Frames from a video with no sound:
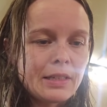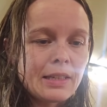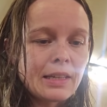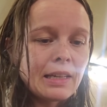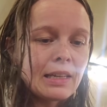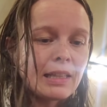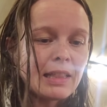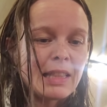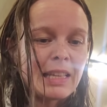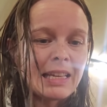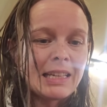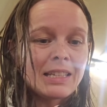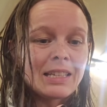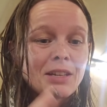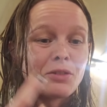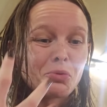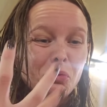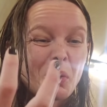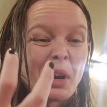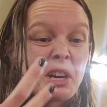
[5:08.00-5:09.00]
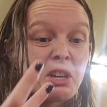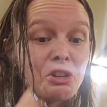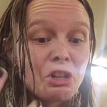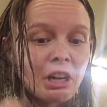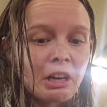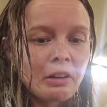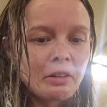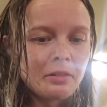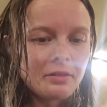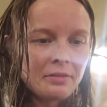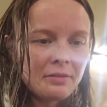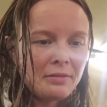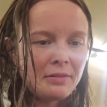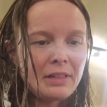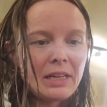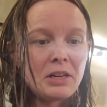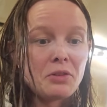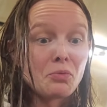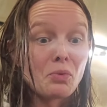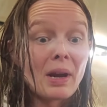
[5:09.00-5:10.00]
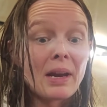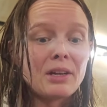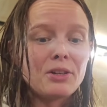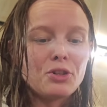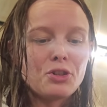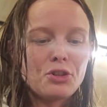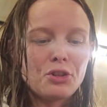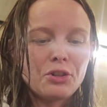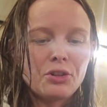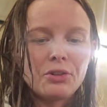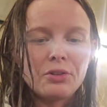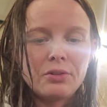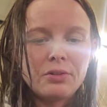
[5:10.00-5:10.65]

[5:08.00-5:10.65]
like it's enraging, enraged.